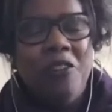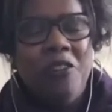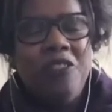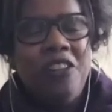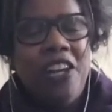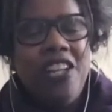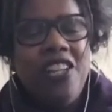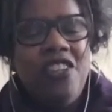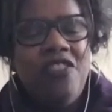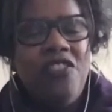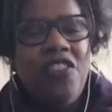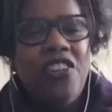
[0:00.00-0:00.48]

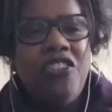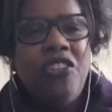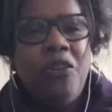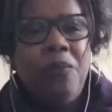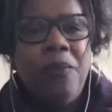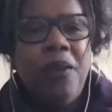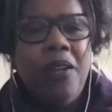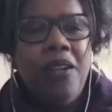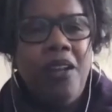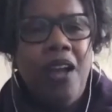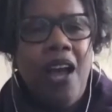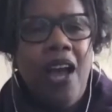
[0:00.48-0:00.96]
science
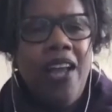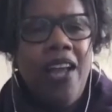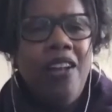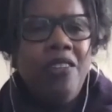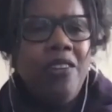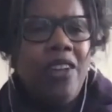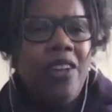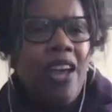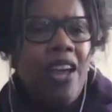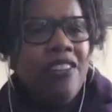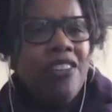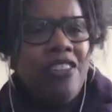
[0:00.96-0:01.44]
fiction, but
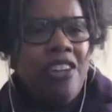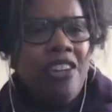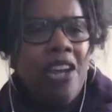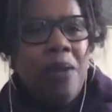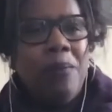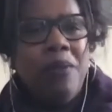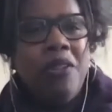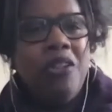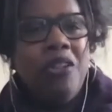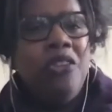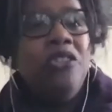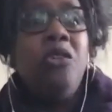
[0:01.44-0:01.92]
I don't have
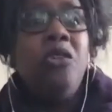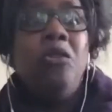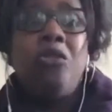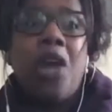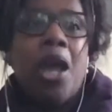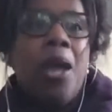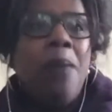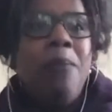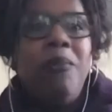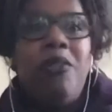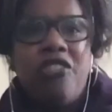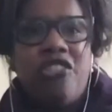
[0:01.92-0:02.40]
there's
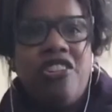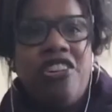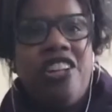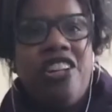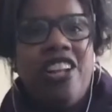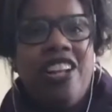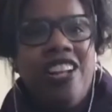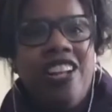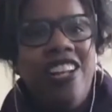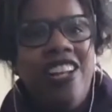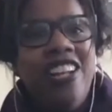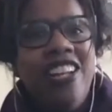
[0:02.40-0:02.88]
no time
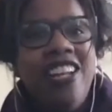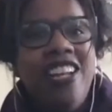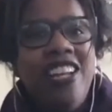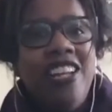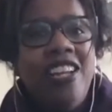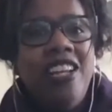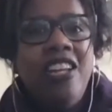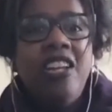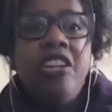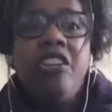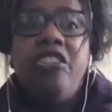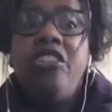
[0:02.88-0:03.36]
machine in it.
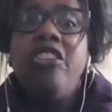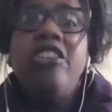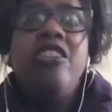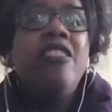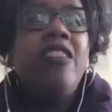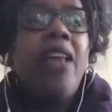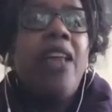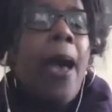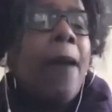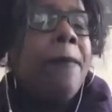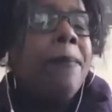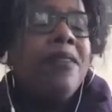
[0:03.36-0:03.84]
She
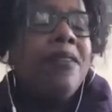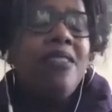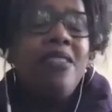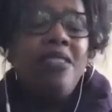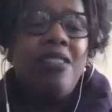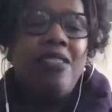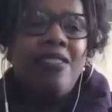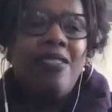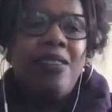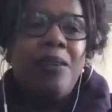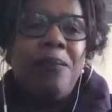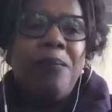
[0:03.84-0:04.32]
just
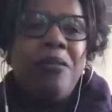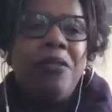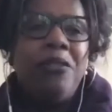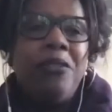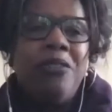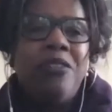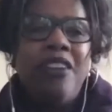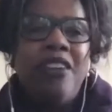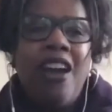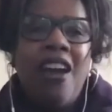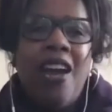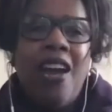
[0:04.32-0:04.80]
happens to
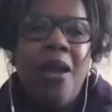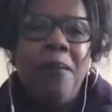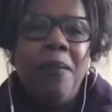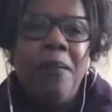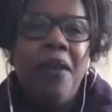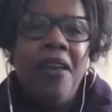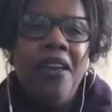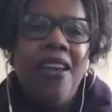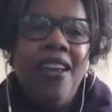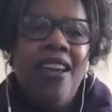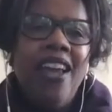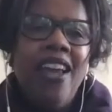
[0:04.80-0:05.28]
slip through
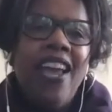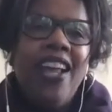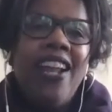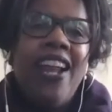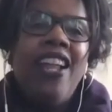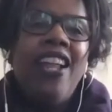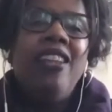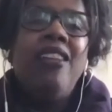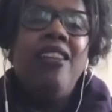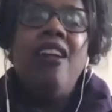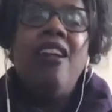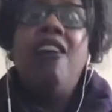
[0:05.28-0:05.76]
time.
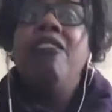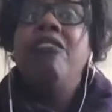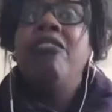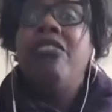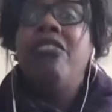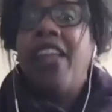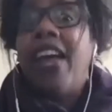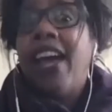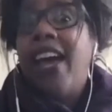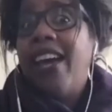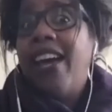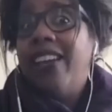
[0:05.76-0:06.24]
Yeah. And I
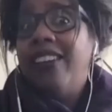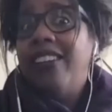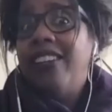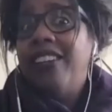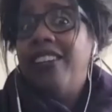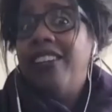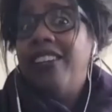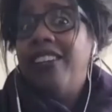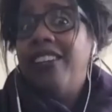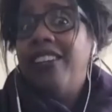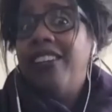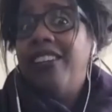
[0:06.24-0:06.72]
love that,
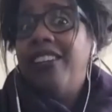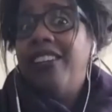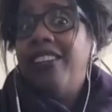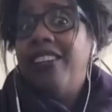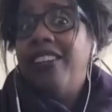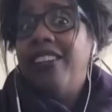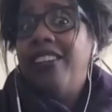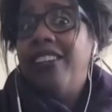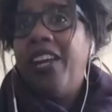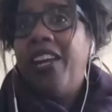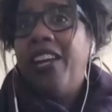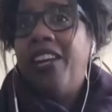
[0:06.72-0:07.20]

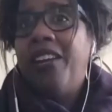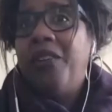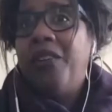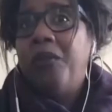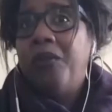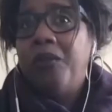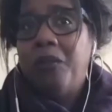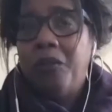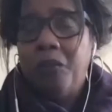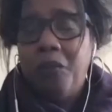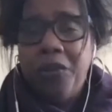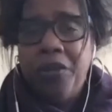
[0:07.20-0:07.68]
yeah. And
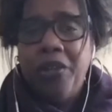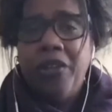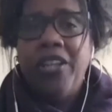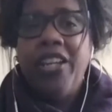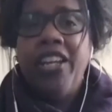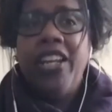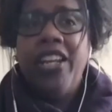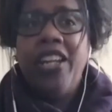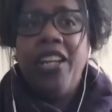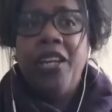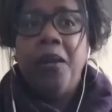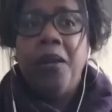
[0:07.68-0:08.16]

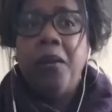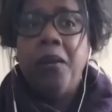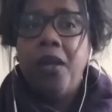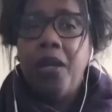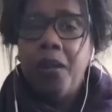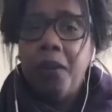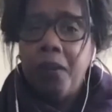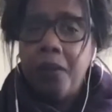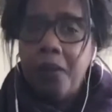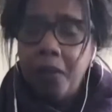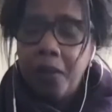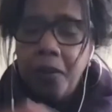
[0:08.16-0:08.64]
we are
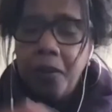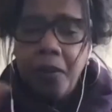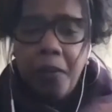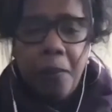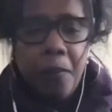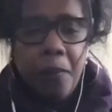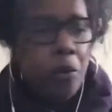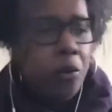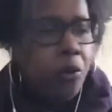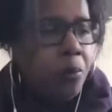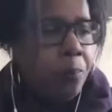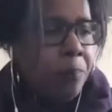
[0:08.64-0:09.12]
getting
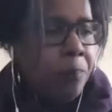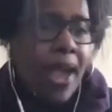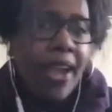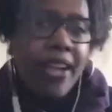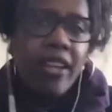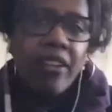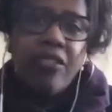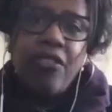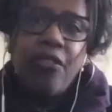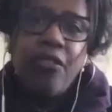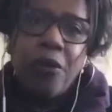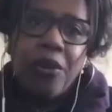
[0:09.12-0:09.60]
pulled
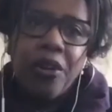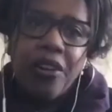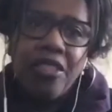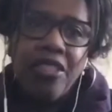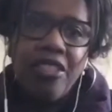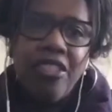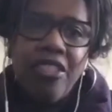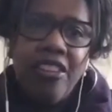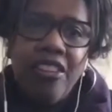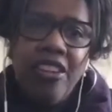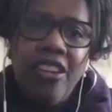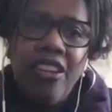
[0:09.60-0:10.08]
back and
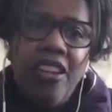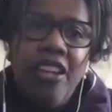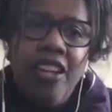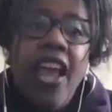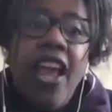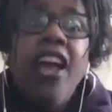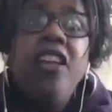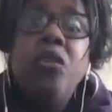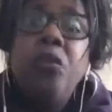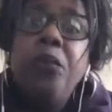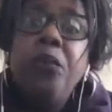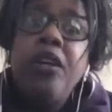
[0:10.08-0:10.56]
forth
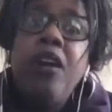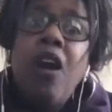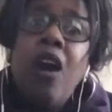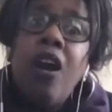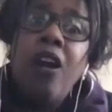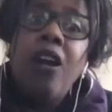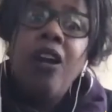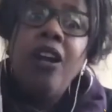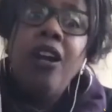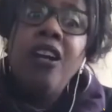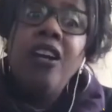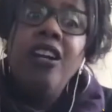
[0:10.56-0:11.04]
as we
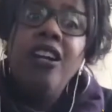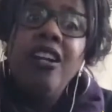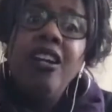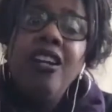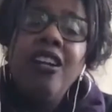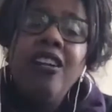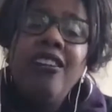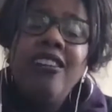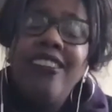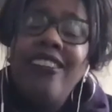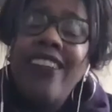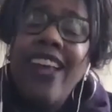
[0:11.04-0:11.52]
are
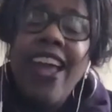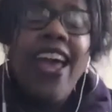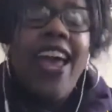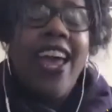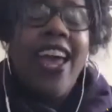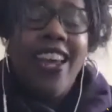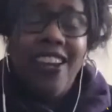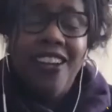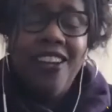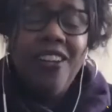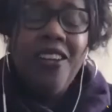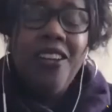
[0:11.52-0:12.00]

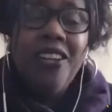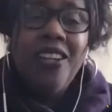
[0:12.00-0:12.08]
today.